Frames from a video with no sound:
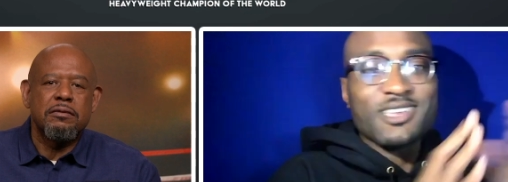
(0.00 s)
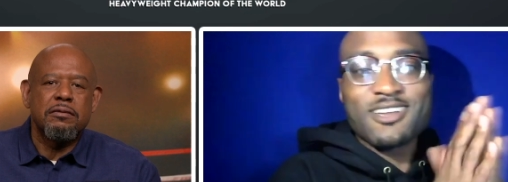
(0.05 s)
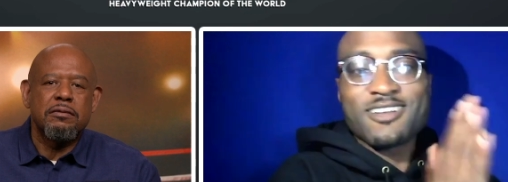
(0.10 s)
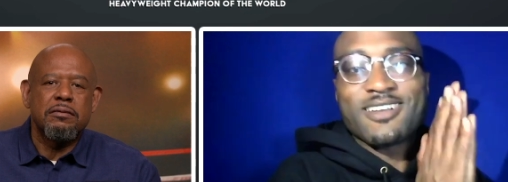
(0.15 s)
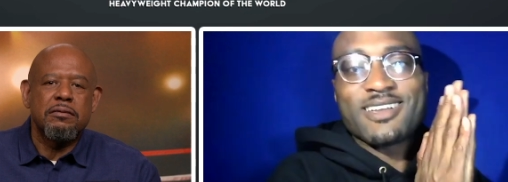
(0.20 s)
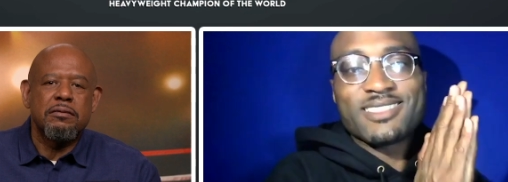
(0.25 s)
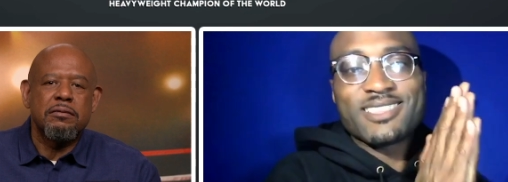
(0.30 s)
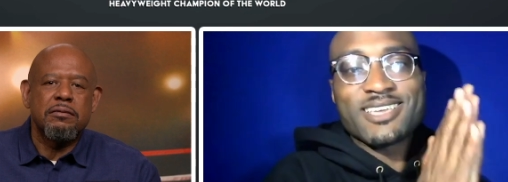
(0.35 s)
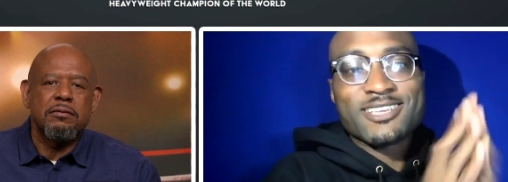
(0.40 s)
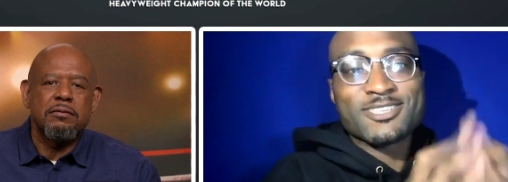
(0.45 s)

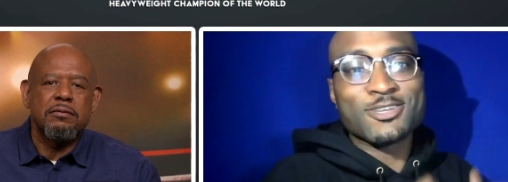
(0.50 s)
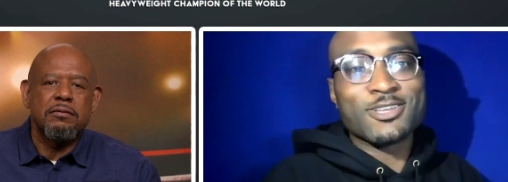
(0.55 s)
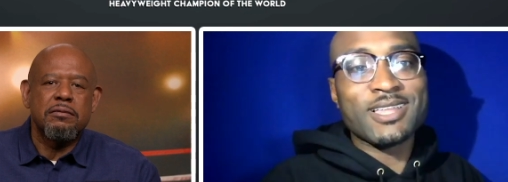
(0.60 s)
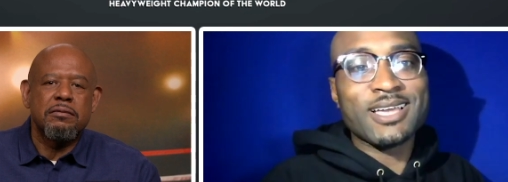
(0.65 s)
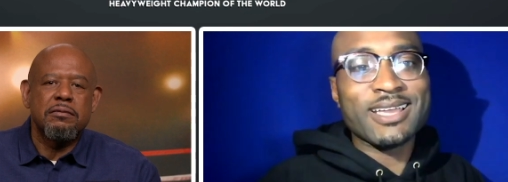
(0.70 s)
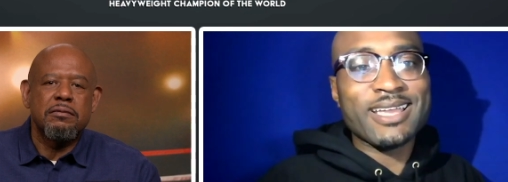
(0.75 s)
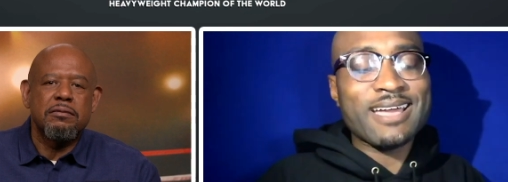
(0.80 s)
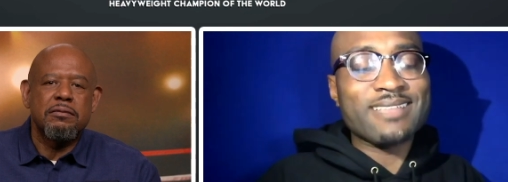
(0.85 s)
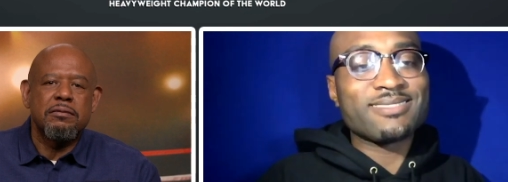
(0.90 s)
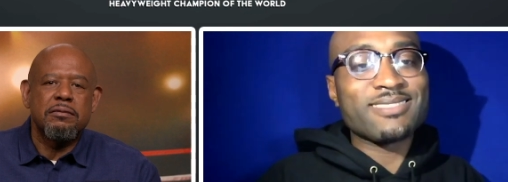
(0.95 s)
Speaker 1: All right, that's
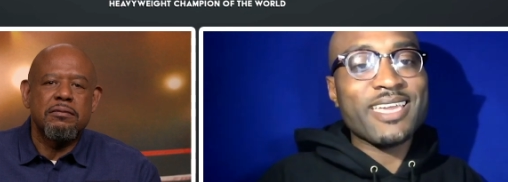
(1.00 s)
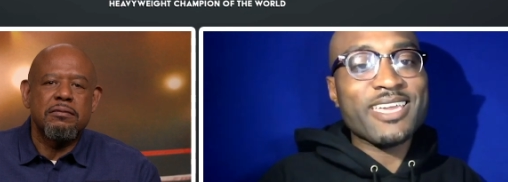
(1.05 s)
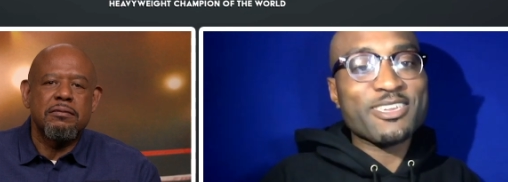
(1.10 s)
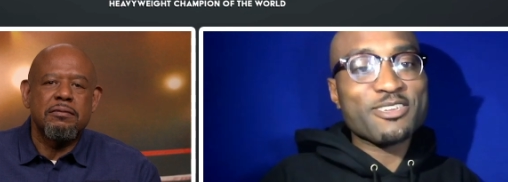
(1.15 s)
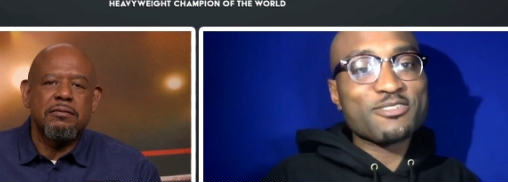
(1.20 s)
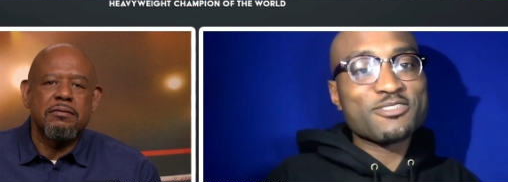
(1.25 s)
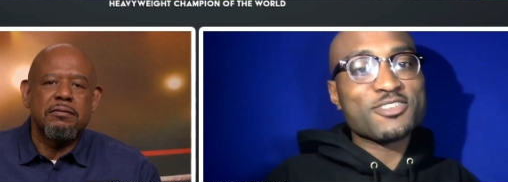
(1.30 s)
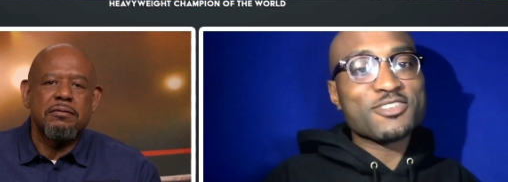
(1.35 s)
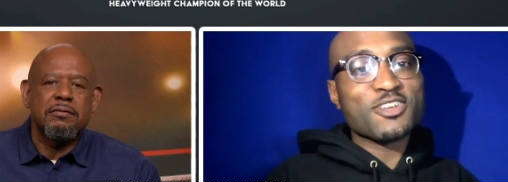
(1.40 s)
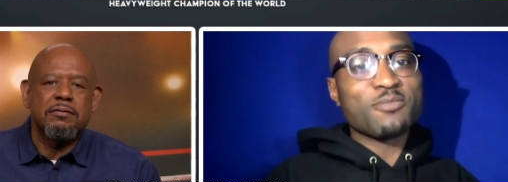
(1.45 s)
all I got.
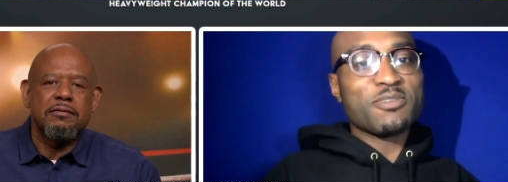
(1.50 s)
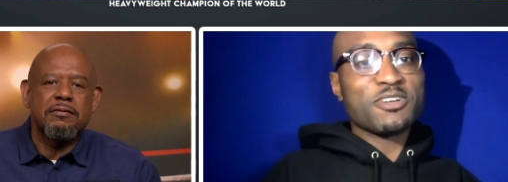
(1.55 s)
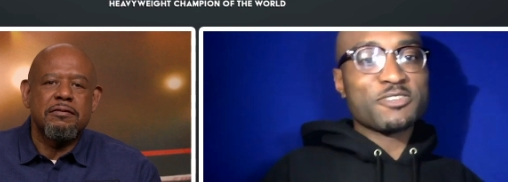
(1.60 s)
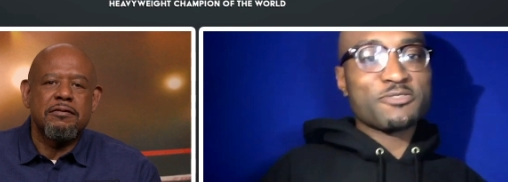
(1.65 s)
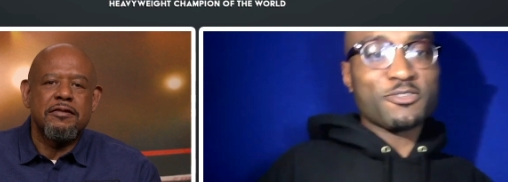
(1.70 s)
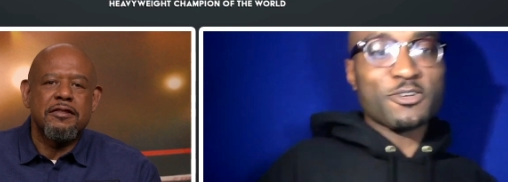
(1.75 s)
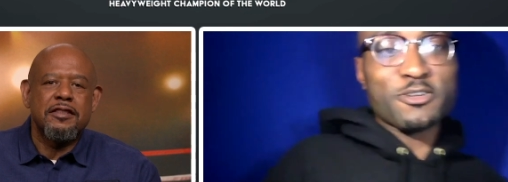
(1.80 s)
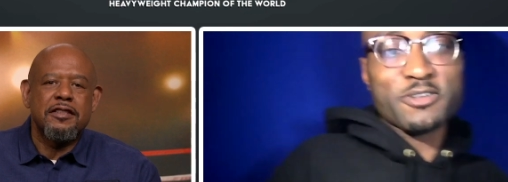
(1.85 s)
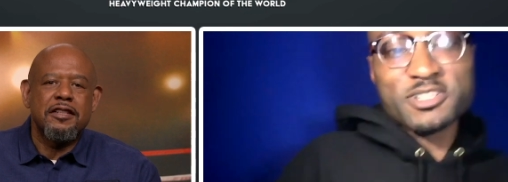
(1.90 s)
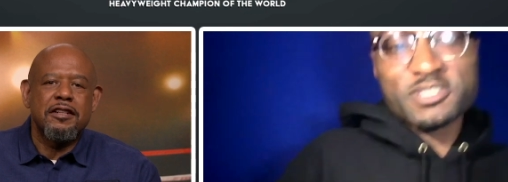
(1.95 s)
Thank you so
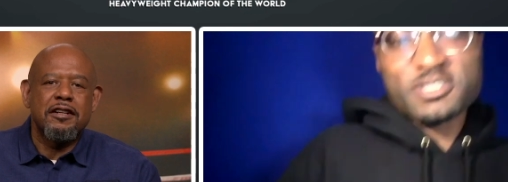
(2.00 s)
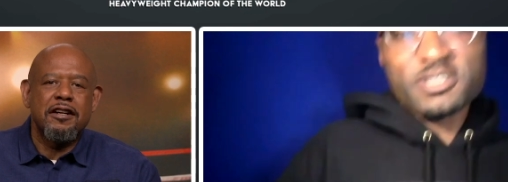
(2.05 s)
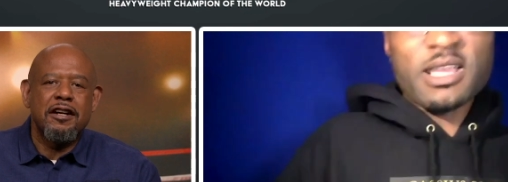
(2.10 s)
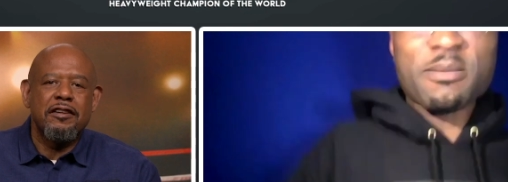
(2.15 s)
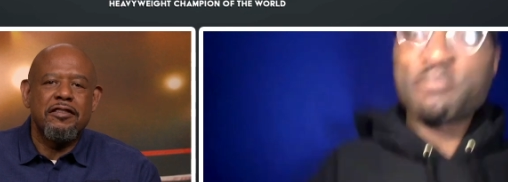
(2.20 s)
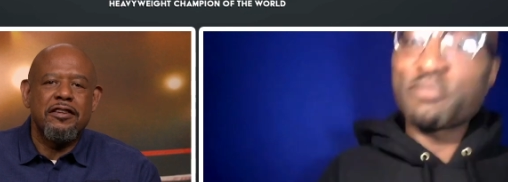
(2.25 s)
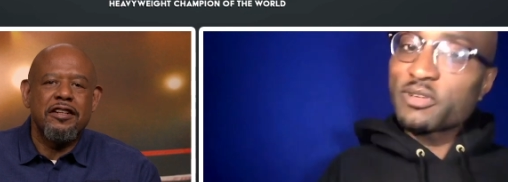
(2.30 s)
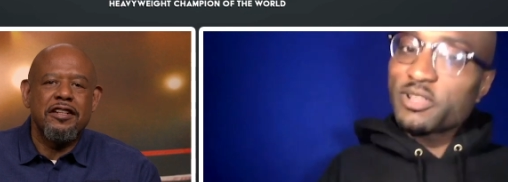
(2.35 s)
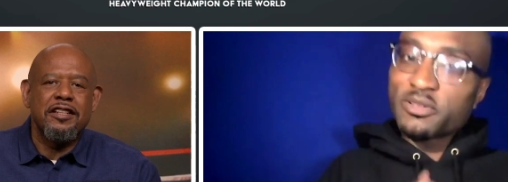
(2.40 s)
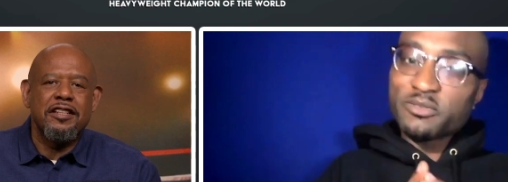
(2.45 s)
much for us, sir.
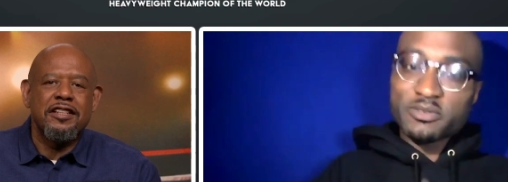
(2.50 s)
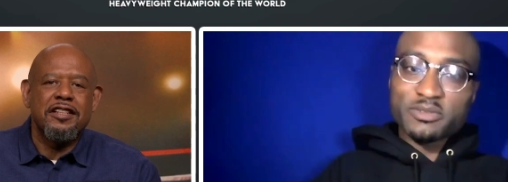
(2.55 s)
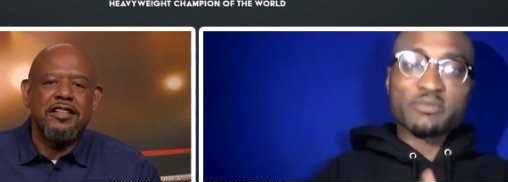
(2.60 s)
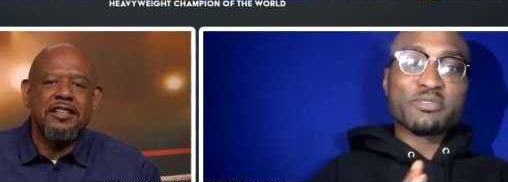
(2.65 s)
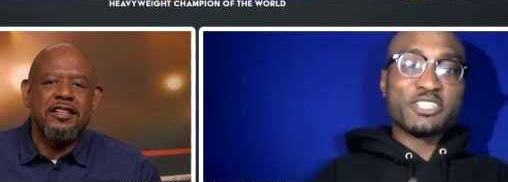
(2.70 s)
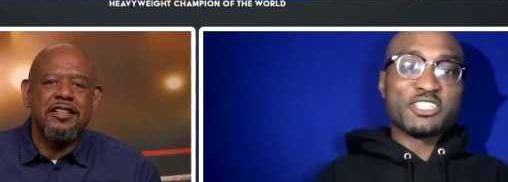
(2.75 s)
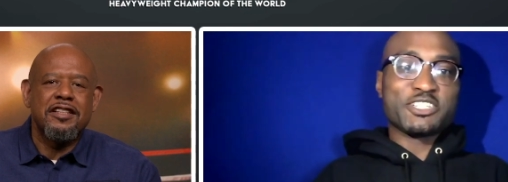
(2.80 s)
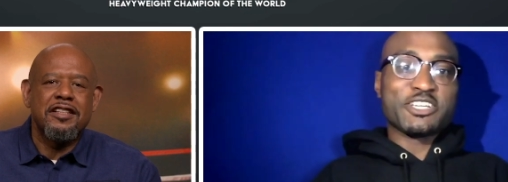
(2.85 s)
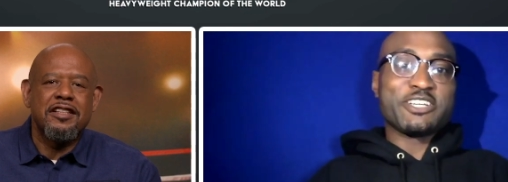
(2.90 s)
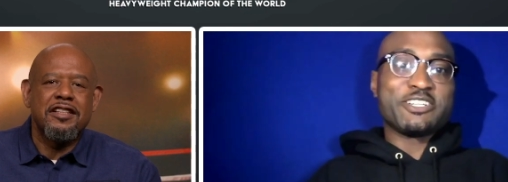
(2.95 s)
I really, really
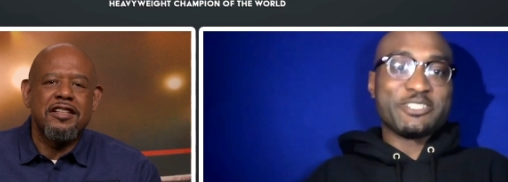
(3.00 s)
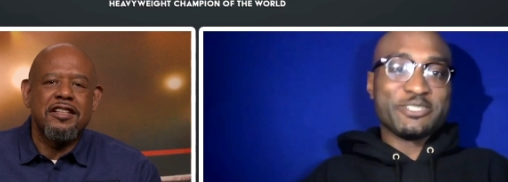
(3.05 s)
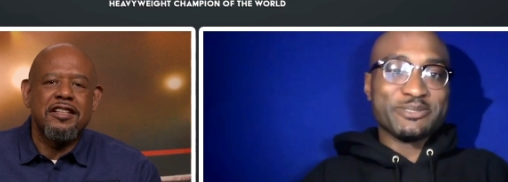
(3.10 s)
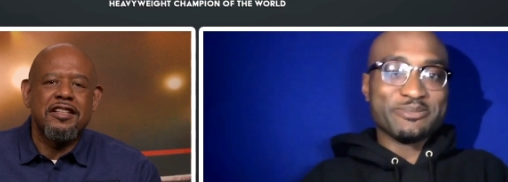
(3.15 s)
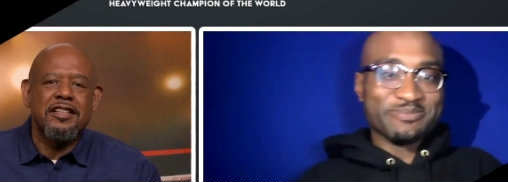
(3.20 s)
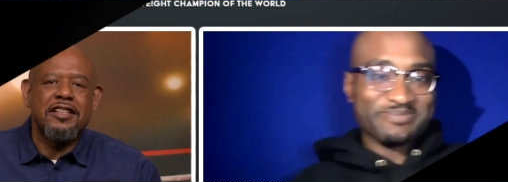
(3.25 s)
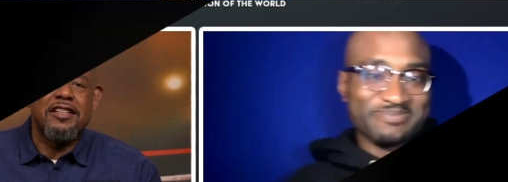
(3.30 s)
appreciate you.